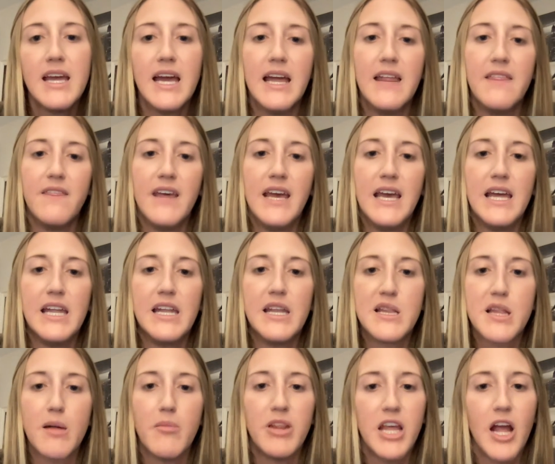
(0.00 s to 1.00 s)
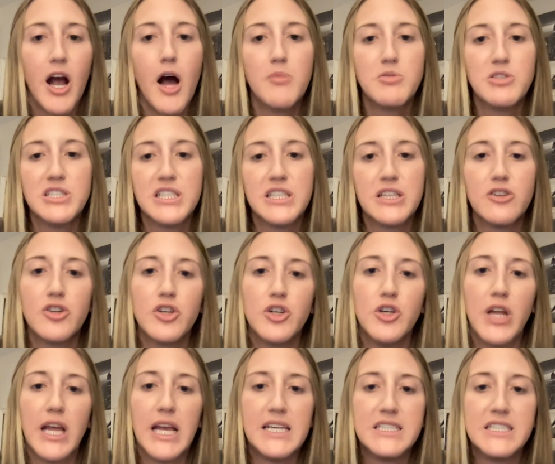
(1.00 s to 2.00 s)
And then some of the options
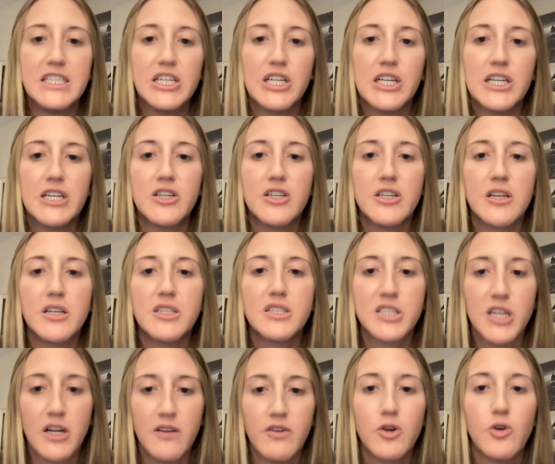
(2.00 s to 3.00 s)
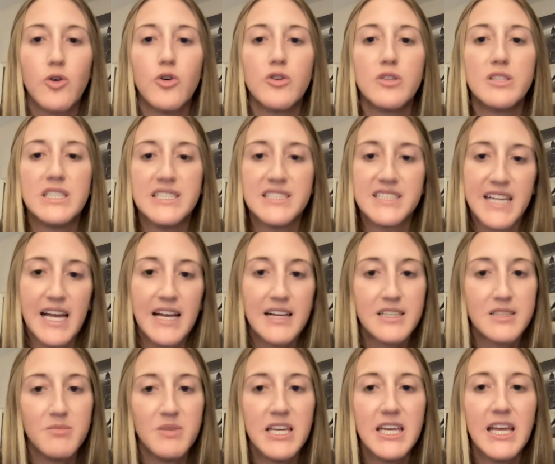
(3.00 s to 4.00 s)
include anterior cervical
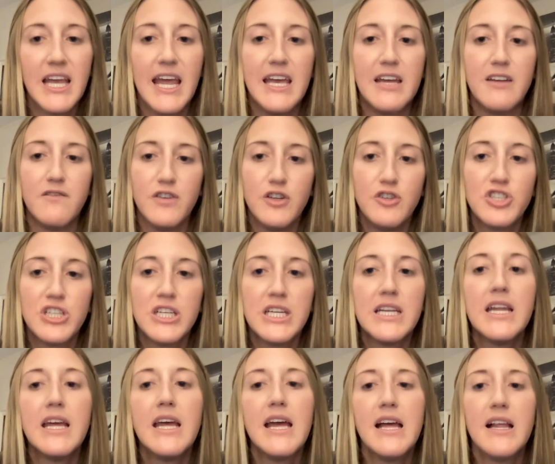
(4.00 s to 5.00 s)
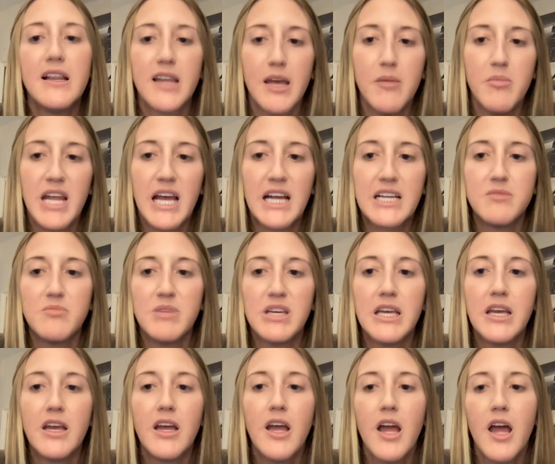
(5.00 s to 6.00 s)
discectomy and fusion,
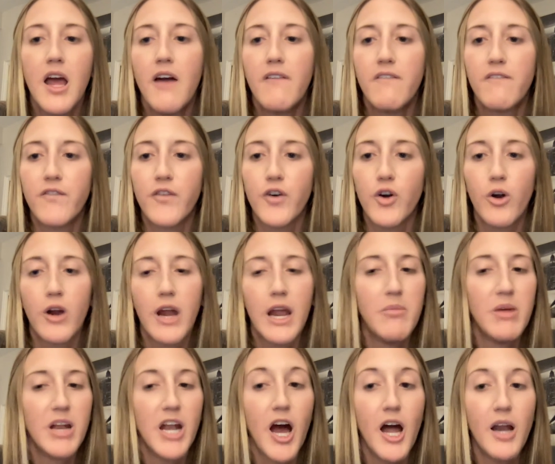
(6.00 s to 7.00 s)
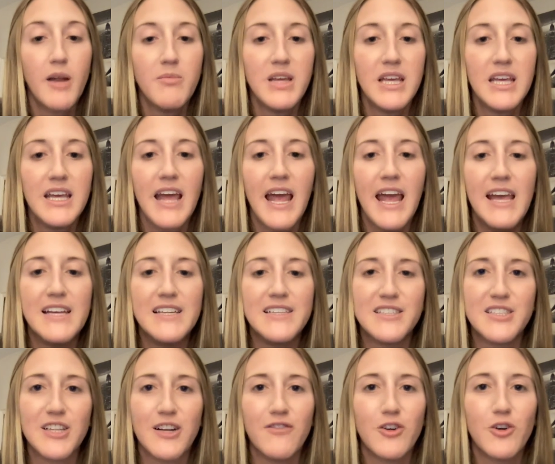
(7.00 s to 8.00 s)
laminectomy, foraminotomy,
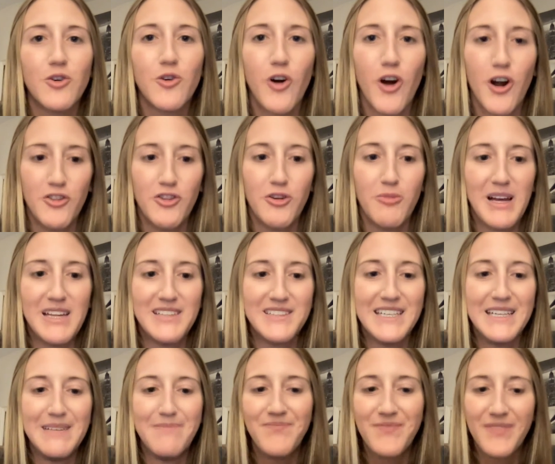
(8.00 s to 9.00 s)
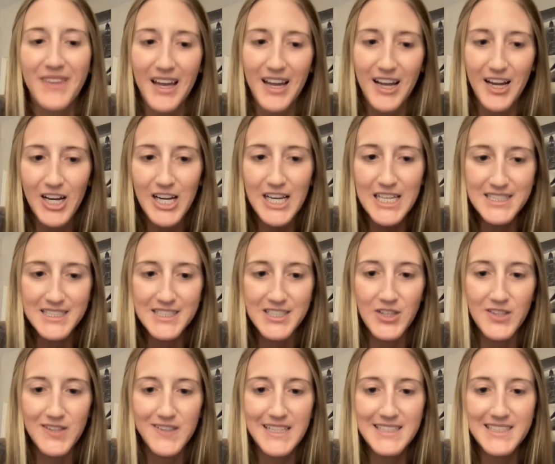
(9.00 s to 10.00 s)
and cervical arthroplasty. All right,
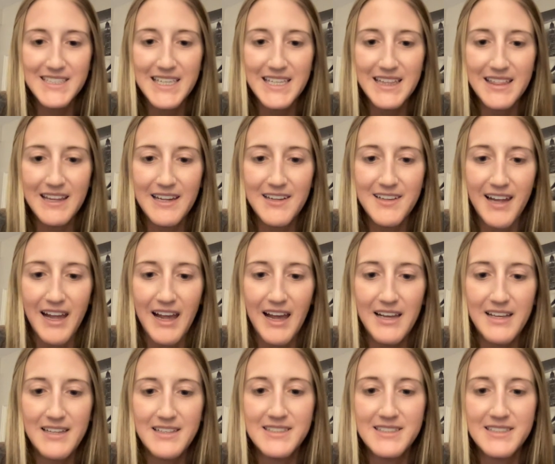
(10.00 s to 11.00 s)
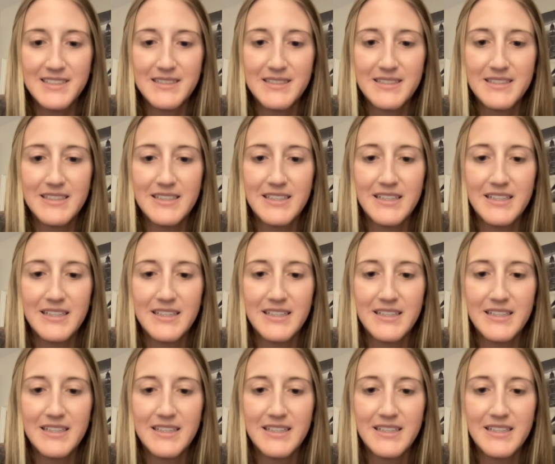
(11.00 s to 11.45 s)
so that's it. Thanks, guys.